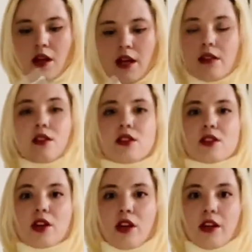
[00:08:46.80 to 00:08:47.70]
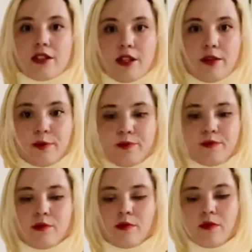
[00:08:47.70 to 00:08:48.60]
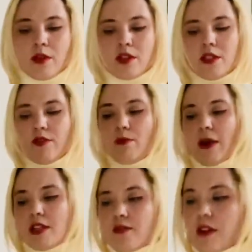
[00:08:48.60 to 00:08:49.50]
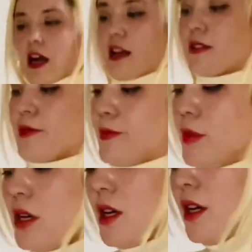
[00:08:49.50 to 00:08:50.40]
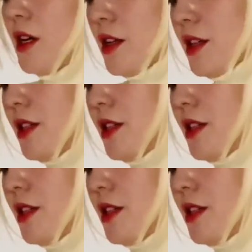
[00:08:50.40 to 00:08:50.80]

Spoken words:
is a skirt. I save the best for last. A